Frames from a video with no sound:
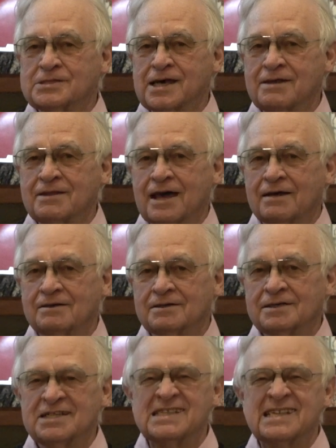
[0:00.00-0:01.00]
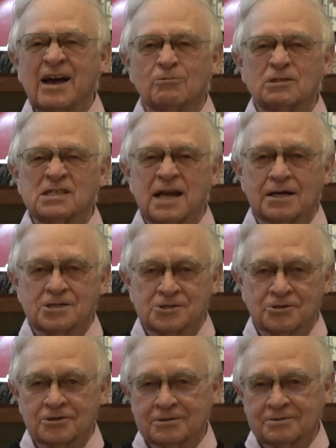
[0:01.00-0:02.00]
say that? sounds
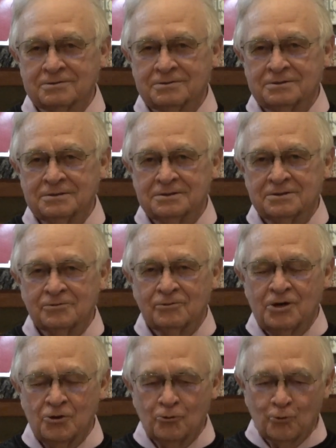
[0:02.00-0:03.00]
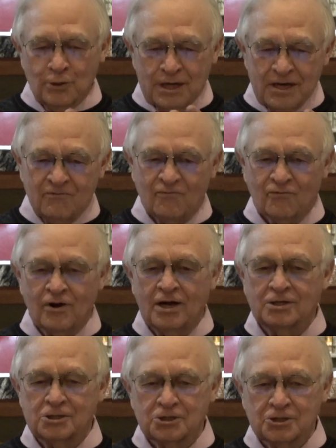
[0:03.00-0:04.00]
nicer. When you read
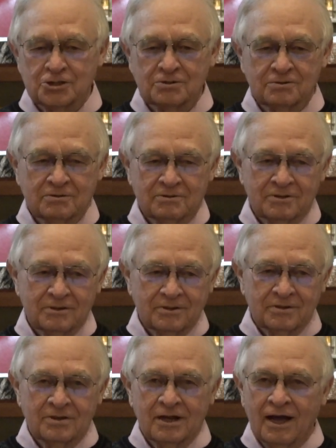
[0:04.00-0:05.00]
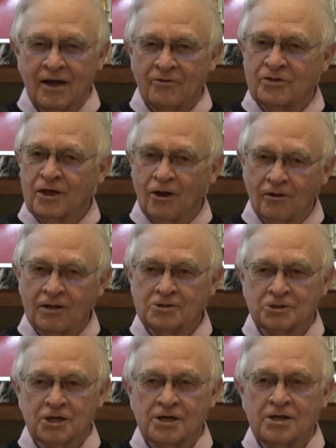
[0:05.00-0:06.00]
French uh,
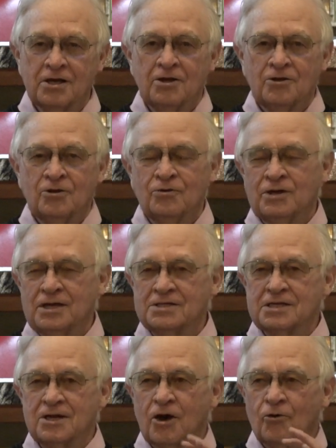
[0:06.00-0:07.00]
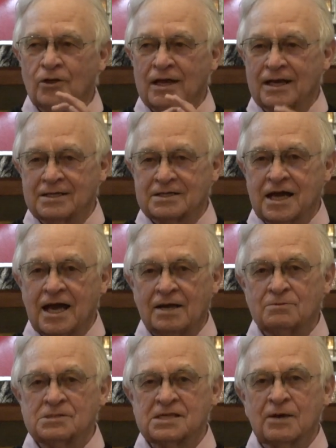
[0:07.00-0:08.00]
theology, you need to know that at
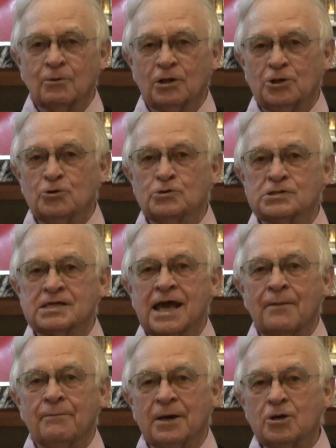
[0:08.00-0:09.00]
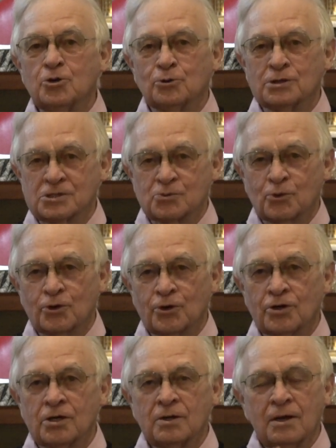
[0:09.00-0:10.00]
times they will use an ambiguous
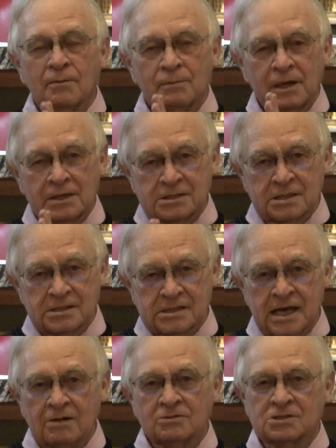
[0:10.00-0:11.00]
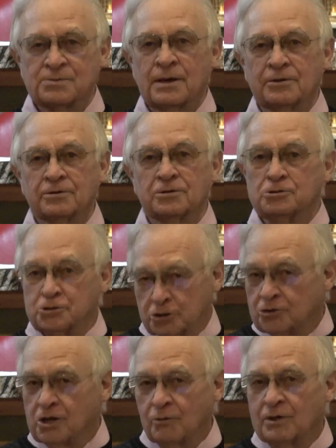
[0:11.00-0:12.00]
word because it sounds better. You
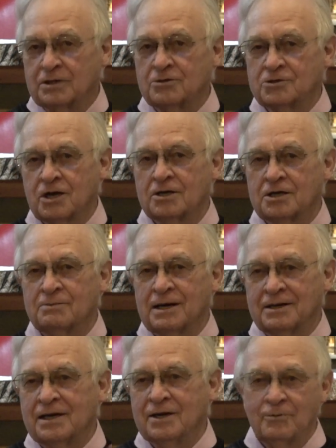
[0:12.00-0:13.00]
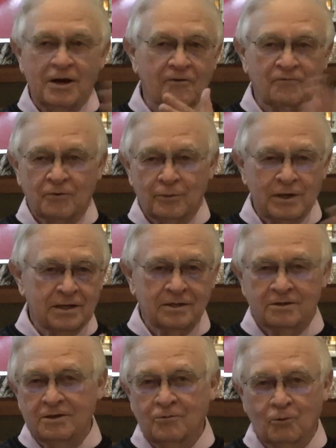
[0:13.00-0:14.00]
should know what they're talking about anyway if you're reading
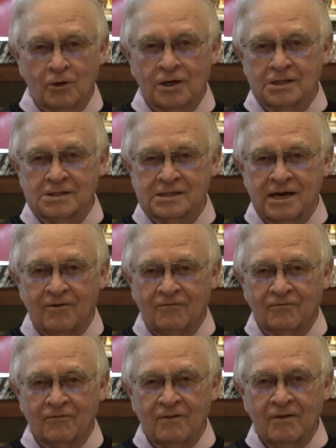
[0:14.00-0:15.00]
the work itself.